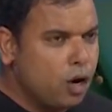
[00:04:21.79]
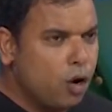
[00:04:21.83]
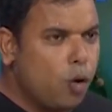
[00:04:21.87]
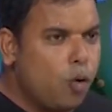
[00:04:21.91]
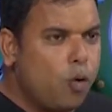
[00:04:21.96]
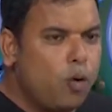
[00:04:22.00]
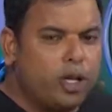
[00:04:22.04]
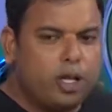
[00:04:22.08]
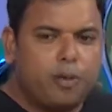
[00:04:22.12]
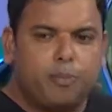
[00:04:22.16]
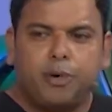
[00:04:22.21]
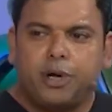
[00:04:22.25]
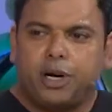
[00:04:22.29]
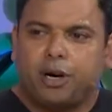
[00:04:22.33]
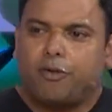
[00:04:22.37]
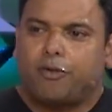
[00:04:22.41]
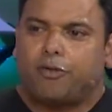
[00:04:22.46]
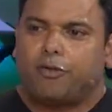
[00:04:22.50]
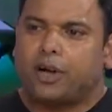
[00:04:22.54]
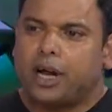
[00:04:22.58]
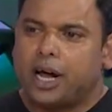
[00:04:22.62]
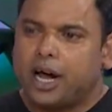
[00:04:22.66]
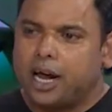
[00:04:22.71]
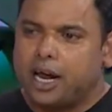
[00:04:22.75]
over the period of
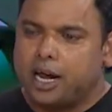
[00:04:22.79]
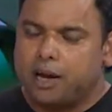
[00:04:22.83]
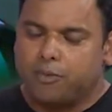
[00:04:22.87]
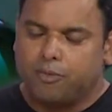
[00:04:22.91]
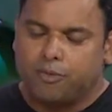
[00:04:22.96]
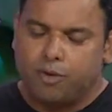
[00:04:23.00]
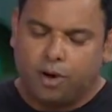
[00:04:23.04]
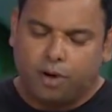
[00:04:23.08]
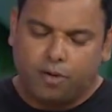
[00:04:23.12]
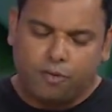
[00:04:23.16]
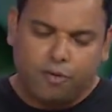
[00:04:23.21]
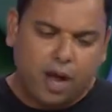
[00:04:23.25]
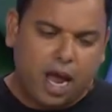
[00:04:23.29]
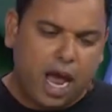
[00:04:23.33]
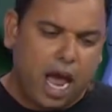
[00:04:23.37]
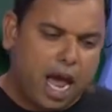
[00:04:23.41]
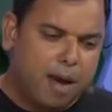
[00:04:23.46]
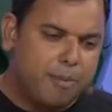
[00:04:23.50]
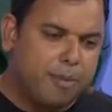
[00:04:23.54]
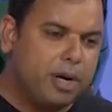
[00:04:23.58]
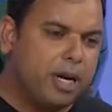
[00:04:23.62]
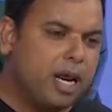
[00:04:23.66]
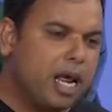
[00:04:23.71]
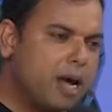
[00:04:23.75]
time, we
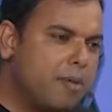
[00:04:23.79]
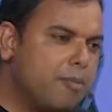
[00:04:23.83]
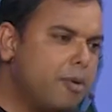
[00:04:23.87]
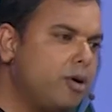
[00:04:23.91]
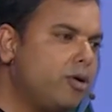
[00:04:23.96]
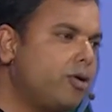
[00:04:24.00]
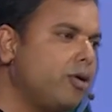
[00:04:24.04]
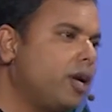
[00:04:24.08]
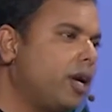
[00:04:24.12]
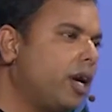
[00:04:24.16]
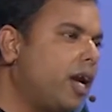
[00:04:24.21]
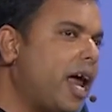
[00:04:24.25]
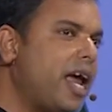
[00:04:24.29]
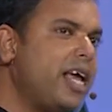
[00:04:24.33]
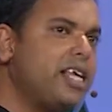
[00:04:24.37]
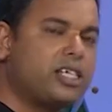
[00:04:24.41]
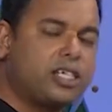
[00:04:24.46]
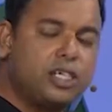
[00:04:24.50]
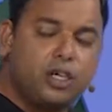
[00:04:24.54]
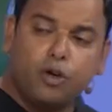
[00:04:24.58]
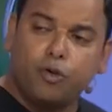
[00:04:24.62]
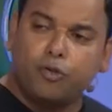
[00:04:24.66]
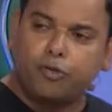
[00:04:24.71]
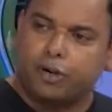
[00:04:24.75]
have been able to realize
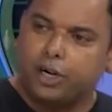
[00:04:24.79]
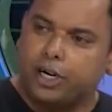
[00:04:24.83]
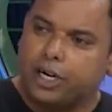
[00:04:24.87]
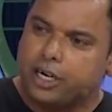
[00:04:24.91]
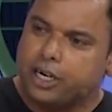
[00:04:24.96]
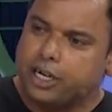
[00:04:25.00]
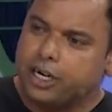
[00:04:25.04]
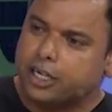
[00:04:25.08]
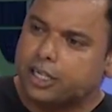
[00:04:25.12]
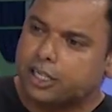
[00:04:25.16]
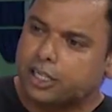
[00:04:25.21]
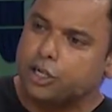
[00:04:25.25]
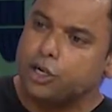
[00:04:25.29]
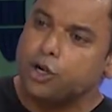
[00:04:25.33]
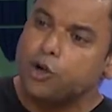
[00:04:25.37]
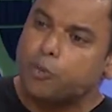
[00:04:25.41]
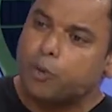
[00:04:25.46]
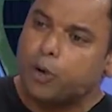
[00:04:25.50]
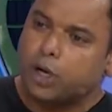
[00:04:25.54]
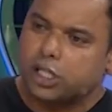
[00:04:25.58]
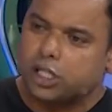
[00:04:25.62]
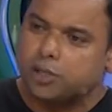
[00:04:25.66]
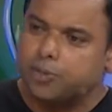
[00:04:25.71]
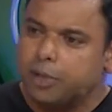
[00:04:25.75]
new frontiers, new
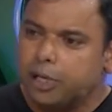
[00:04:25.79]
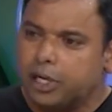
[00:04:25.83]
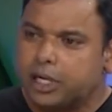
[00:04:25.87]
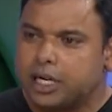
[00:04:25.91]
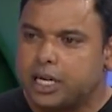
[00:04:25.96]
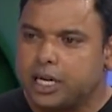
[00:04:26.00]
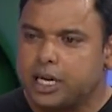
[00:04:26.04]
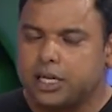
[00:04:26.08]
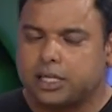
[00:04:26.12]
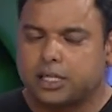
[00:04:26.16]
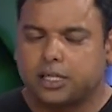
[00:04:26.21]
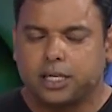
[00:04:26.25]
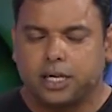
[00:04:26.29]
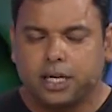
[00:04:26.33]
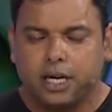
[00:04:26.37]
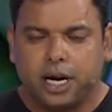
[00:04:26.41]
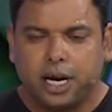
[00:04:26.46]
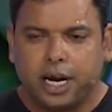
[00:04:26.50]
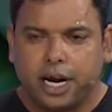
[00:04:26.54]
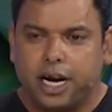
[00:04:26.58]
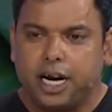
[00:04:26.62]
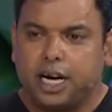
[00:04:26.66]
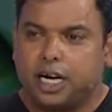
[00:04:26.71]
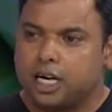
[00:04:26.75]
possibilities
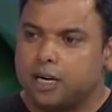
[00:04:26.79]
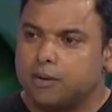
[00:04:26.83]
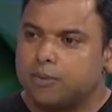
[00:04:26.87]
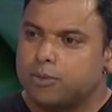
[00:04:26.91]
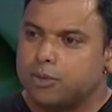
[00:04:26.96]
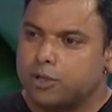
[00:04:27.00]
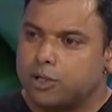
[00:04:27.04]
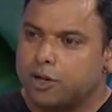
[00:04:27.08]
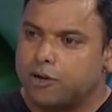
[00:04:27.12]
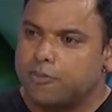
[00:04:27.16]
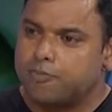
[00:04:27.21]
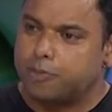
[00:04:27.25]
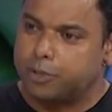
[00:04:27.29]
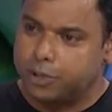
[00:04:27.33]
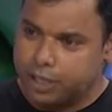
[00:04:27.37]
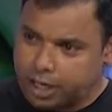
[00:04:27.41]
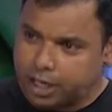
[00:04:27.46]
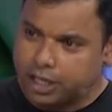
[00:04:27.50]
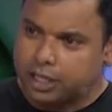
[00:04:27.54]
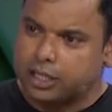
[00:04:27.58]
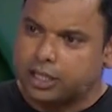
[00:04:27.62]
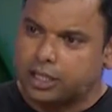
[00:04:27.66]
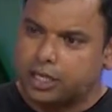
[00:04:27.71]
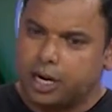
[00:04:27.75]
in terms of
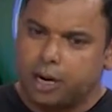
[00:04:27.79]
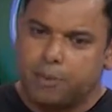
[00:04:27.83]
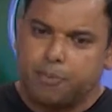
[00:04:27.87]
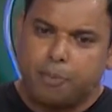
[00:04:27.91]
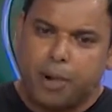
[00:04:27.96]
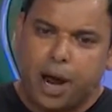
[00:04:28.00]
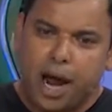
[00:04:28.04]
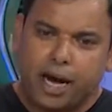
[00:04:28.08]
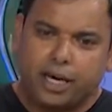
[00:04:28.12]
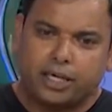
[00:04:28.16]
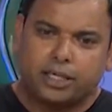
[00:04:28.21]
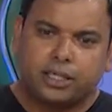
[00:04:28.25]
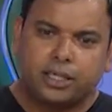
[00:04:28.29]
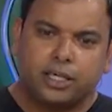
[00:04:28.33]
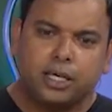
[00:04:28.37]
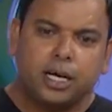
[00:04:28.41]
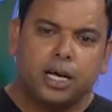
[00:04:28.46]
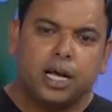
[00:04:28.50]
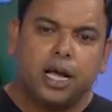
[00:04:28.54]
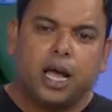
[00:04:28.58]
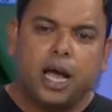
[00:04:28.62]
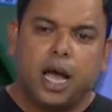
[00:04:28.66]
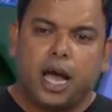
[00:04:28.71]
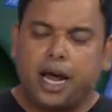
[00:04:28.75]
product impact
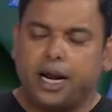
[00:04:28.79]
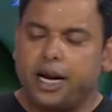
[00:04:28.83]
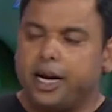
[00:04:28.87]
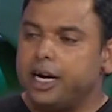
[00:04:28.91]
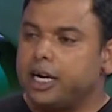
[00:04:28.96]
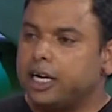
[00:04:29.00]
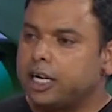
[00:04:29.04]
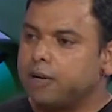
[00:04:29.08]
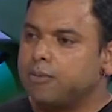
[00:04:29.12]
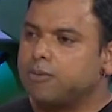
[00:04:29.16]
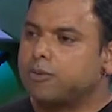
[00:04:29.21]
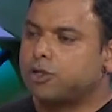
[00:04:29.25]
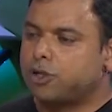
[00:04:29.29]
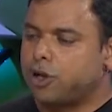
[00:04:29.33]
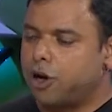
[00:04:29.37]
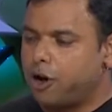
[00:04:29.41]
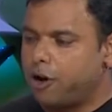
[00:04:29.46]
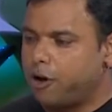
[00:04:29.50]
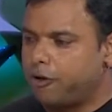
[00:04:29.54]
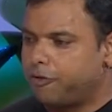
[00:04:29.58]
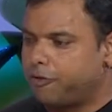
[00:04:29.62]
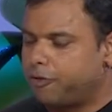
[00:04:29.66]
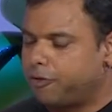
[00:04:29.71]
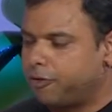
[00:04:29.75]
and in terms
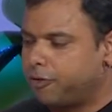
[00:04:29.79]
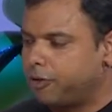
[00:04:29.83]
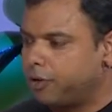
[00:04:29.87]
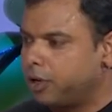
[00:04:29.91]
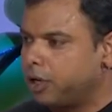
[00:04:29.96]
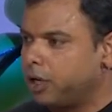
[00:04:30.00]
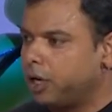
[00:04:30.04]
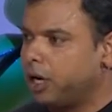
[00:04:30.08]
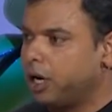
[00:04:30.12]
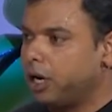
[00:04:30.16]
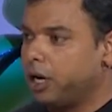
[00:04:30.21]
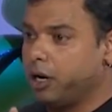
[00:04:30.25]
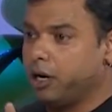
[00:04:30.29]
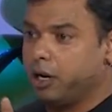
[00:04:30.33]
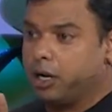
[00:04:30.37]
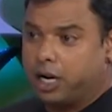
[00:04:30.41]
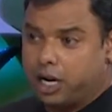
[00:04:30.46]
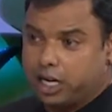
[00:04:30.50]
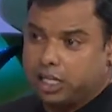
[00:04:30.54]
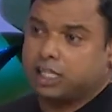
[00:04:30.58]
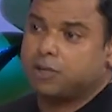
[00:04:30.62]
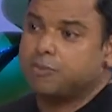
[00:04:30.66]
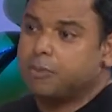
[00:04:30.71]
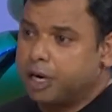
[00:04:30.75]
of uh,
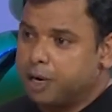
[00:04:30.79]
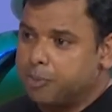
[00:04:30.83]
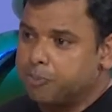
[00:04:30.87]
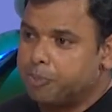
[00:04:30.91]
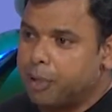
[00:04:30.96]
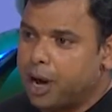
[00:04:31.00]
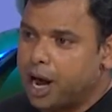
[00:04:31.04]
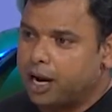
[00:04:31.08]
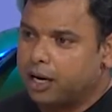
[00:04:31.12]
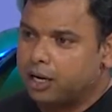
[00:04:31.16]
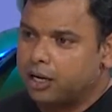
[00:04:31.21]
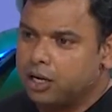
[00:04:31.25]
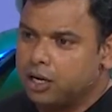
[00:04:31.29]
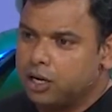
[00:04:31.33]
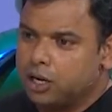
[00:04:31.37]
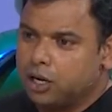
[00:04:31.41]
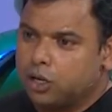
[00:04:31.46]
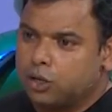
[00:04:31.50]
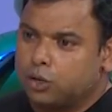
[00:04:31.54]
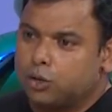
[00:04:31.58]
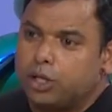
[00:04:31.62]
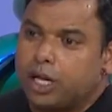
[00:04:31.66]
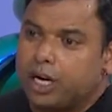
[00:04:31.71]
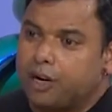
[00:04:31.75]
customer impact
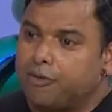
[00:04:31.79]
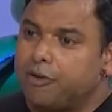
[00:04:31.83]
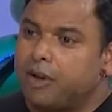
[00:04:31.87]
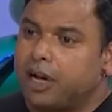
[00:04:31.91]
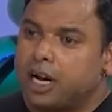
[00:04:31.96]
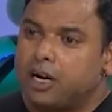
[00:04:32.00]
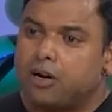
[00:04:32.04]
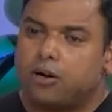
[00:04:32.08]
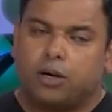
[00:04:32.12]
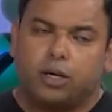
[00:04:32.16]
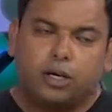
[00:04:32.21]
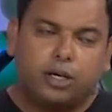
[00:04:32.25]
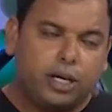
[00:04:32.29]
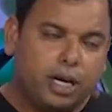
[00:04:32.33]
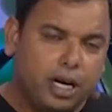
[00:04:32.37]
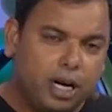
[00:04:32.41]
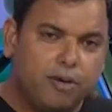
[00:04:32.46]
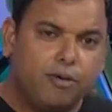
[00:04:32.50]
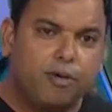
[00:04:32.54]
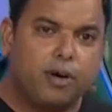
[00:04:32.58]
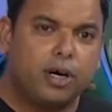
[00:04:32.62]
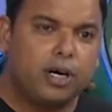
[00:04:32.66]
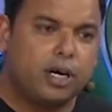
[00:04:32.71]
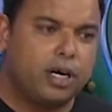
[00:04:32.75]
so that we can
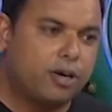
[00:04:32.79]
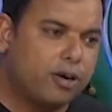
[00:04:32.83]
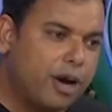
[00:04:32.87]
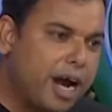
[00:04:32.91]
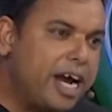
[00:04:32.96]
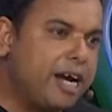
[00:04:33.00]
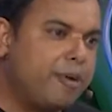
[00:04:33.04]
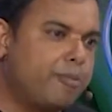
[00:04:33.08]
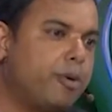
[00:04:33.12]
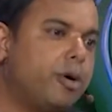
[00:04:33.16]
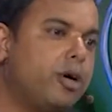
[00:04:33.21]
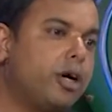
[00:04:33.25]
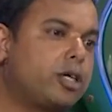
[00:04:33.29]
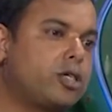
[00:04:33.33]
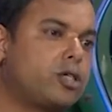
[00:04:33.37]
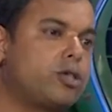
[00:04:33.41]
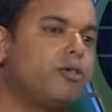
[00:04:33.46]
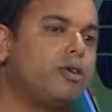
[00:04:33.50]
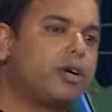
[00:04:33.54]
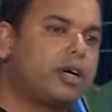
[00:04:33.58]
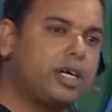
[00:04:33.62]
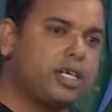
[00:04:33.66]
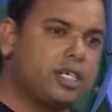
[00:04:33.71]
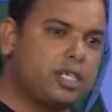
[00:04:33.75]
deliver right products to
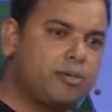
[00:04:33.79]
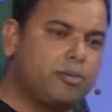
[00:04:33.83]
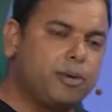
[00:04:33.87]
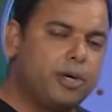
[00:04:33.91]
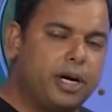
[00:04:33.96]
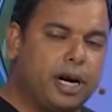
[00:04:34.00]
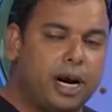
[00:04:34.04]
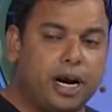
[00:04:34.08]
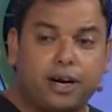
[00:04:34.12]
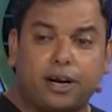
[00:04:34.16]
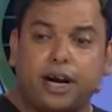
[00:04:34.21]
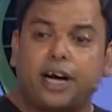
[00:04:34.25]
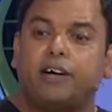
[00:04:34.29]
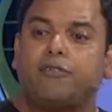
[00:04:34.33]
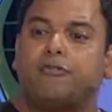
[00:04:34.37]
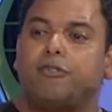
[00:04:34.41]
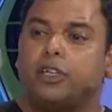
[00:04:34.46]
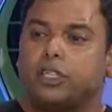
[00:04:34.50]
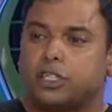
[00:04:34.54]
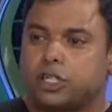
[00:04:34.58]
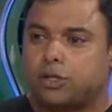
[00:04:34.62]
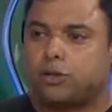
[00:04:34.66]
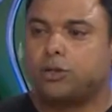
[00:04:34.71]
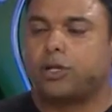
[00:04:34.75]
our customer and right
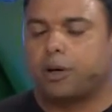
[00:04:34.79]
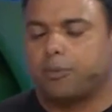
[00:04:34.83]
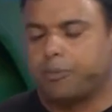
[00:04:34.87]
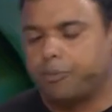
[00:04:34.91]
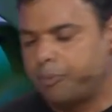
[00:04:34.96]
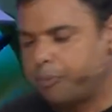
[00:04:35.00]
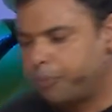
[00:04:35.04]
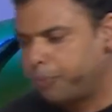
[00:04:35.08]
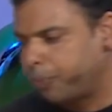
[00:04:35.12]
features to them.